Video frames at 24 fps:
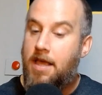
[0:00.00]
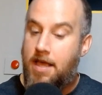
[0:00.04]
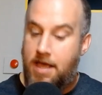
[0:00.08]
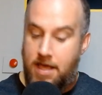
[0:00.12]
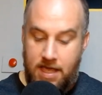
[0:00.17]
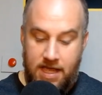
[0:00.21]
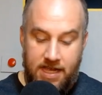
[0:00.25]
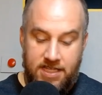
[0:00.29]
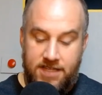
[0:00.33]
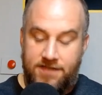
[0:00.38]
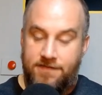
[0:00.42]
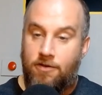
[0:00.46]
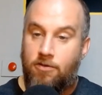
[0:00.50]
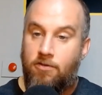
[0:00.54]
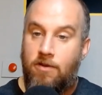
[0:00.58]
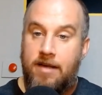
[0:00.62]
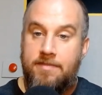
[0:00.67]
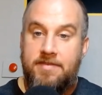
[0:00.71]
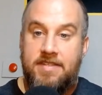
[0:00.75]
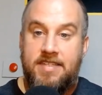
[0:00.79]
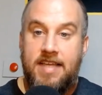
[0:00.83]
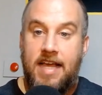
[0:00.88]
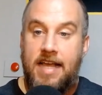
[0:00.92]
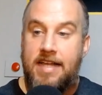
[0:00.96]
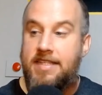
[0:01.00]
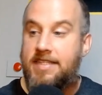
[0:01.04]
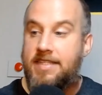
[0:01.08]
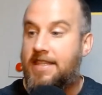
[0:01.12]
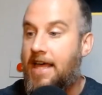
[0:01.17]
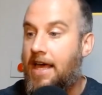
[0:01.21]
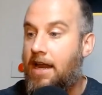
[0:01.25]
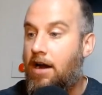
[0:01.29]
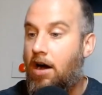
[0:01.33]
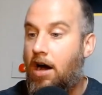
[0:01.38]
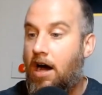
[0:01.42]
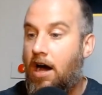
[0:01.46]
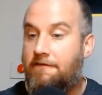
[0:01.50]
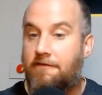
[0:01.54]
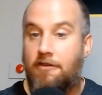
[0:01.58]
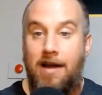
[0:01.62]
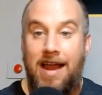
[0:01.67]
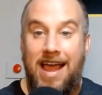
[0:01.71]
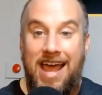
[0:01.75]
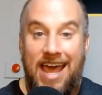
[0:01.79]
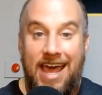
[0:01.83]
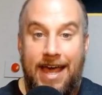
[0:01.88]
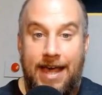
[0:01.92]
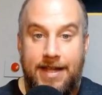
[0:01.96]
It's for websites that offer
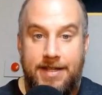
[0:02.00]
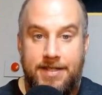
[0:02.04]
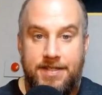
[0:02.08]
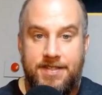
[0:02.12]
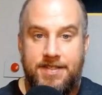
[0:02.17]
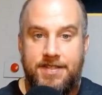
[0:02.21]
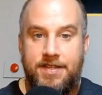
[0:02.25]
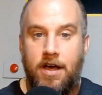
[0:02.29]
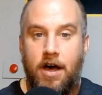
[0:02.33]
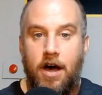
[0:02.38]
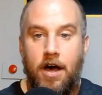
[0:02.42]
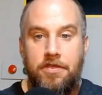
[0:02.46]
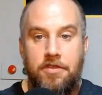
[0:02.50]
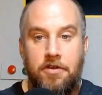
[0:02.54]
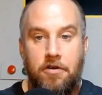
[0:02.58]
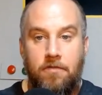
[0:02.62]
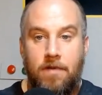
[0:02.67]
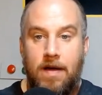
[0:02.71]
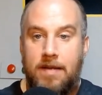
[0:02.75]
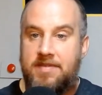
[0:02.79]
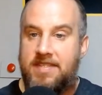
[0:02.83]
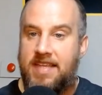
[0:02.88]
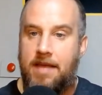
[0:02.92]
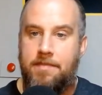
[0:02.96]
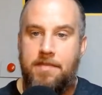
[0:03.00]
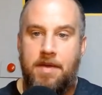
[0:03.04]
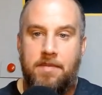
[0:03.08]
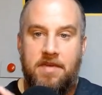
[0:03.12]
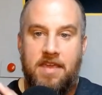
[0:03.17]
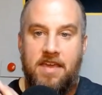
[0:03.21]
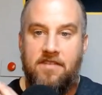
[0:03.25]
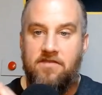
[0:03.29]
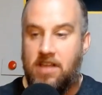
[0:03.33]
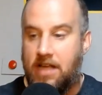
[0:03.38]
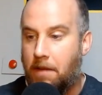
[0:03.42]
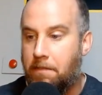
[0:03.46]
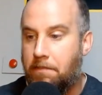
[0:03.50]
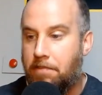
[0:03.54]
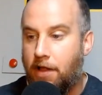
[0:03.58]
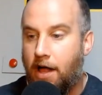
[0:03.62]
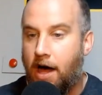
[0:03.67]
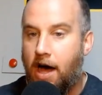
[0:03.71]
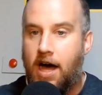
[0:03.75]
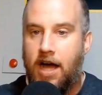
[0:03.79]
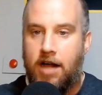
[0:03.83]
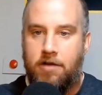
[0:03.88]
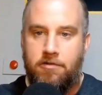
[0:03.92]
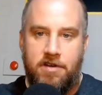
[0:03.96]
ads on their website. Maybe you have like a
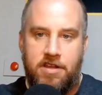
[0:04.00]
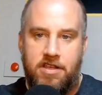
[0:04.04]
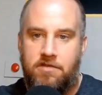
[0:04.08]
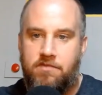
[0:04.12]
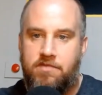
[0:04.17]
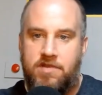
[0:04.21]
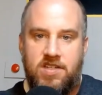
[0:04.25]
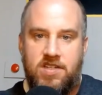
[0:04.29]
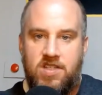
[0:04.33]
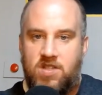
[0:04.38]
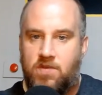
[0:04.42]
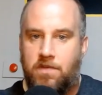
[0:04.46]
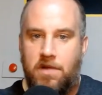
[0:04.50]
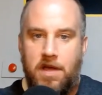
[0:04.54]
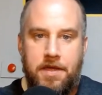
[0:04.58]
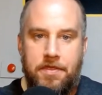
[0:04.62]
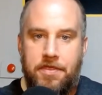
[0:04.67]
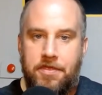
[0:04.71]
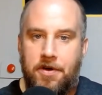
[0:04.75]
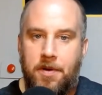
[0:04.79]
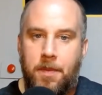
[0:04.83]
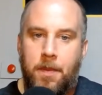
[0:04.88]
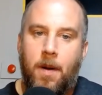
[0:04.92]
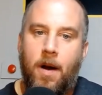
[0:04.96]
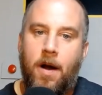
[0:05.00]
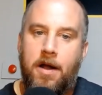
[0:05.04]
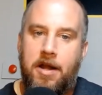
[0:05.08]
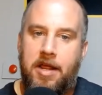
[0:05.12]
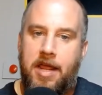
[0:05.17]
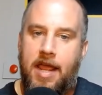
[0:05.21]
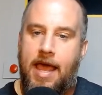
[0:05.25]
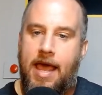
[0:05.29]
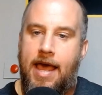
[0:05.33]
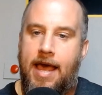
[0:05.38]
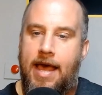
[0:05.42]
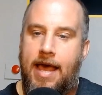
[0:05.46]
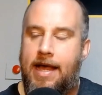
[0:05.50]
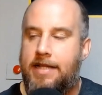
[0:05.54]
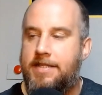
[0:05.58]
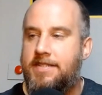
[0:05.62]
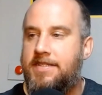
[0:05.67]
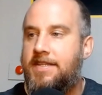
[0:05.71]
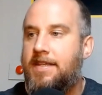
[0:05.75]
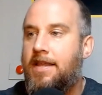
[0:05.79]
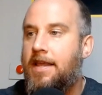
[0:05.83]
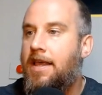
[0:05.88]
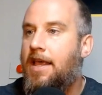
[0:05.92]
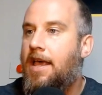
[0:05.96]
blog where you display third-party
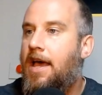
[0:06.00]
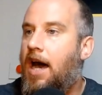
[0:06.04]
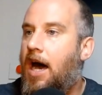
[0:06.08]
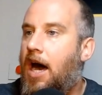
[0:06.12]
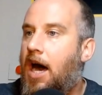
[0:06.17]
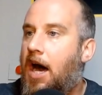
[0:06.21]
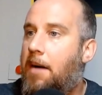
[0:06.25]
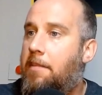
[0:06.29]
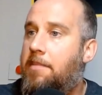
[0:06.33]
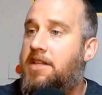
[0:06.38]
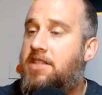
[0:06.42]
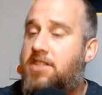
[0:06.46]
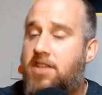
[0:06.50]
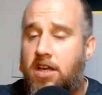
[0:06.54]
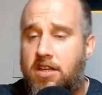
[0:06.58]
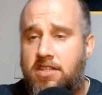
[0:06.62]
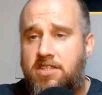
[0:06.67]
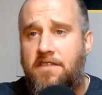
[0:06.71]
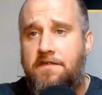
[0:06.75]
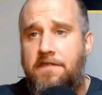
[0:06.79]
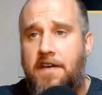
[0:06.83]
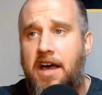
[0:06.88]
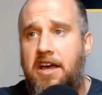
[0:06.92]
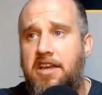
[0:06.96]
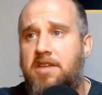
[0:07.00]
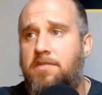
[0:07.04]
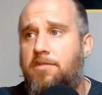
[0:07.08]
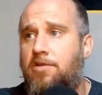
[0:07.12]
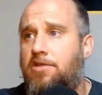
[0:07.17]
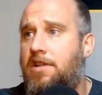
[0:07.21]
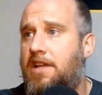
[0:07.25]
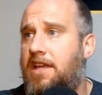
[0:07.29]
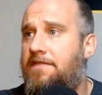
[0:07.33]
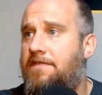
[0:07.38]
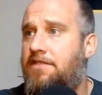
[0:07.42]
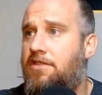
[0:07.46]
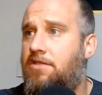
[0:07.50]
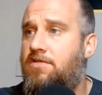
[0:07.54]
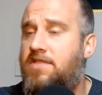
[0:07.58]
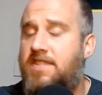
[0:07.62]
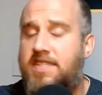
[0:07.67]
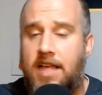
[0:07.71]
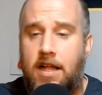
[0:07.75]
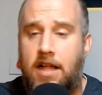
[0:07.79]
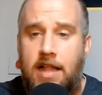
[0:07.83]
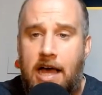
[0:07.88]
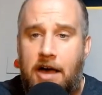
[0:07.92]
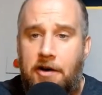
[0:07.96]
ads. It's also valuable if you
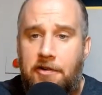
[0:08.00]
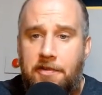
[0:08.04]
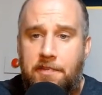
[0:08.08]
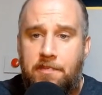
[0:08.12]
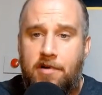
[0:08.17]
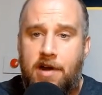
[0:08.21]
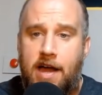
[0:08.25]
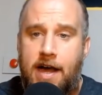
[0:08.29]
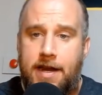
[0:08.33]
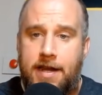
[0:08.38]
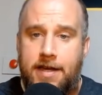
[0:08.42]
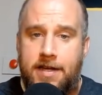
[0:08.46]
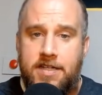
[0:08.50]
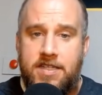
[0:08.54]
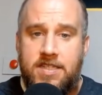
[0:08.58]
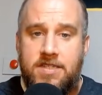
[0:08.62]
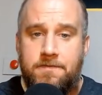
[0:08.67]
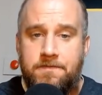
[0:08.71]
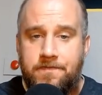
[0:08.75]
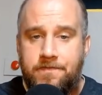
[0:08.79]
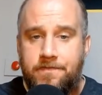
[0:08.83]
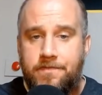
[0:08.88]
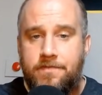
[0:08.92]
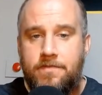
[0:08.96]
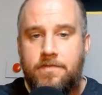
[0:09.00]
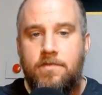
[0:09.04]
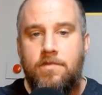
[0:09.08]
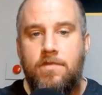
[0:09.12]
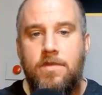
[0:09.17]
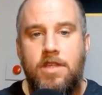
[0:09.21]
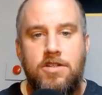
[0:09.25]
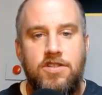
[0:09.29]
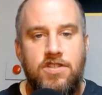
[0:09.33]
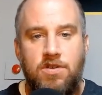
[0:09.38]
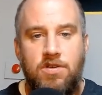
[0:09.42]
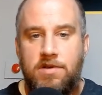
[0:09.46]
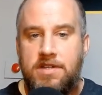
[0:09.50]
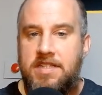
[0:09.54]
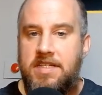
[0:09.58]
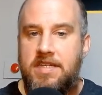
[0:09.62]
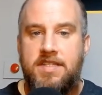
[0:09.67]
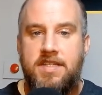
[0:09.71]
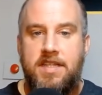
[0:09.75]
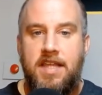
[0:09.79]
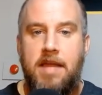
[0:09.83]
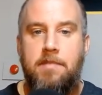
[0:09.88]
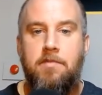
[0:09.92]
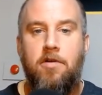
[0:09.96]
sell health products. So a
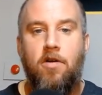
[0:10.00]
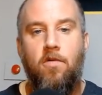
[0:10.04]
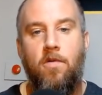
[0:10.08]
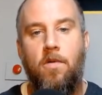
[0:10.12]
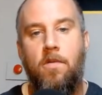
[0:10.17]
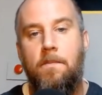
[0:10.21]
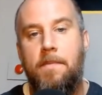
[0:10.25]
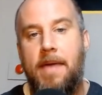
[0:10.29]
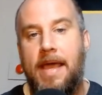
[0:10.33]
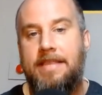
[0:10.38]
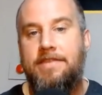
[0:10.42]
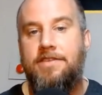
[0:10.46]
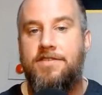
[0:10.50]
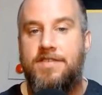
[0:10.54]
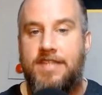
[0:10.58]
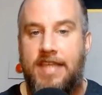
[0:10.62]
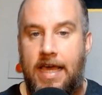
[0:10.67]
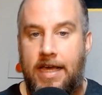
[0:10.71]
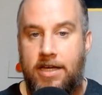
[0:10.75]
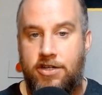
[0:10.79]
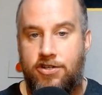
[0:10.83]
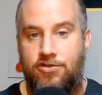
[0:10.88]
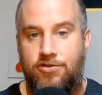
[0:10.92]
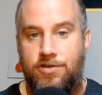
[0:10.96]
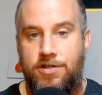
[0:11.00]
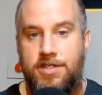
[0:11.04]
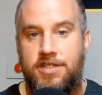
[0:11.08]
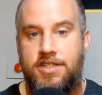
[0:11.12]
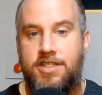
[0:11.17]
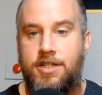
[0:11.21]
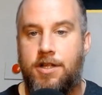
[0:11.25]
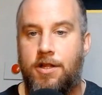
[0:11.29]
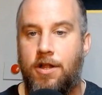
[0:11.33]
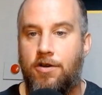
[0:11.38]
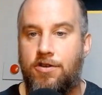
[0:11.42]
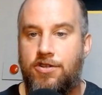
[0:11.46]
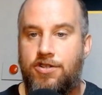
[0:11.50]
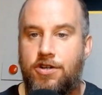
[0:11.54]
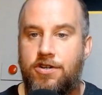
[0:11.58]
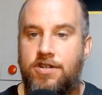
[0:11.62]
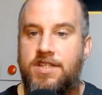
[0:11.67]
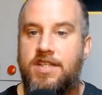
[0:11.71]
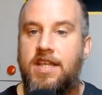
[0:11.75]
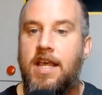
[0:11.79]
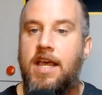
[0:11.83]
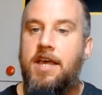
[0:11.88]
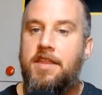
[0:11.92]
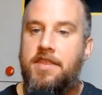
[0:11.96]
disclaimer will make those extra
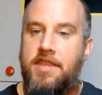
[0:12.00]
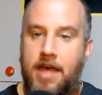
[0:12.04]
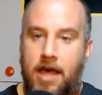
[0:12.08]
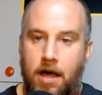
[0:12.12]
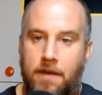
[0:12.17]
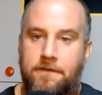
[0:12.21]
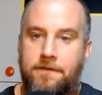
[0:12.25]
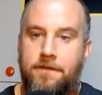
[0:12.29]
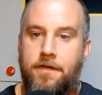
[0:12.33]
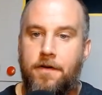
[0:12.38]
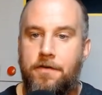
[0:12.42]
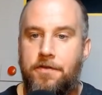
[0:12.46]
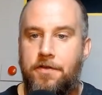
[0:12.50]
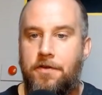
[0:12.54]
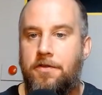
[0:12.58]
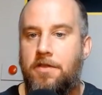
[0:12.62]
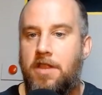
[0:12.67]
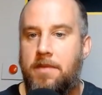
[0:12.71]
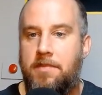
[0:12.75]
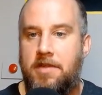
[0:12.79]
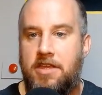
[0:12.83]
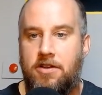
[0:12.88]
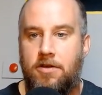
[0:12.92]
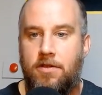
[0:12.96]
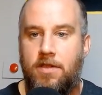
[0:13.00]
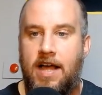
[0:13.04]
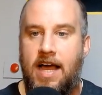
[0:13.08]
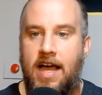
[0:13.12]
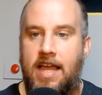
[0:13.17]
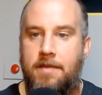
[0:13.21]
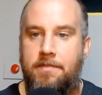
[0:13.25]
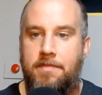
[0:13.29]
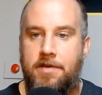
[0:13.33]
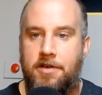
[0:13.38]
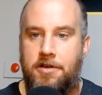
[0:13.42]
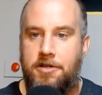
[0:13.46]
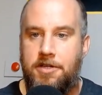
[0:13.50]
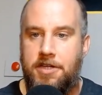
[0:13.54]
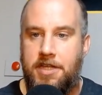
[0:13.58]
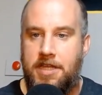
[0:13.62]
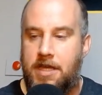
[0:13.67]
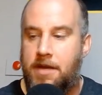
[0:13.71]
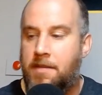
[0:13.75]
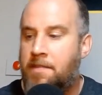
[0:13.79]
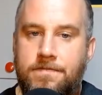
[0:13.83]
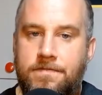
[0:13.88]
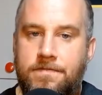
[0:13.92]
disclosures that help further limit your liability.